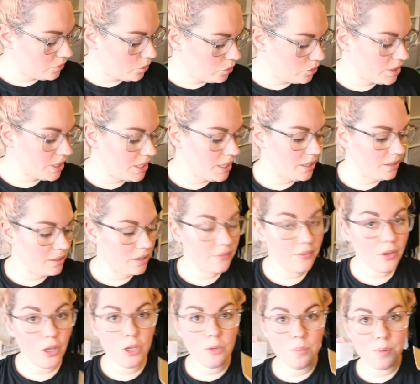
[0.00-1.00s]

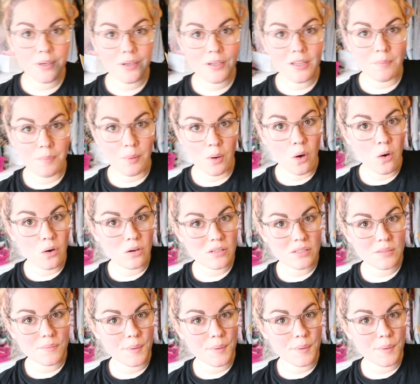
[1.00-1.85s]
opened the box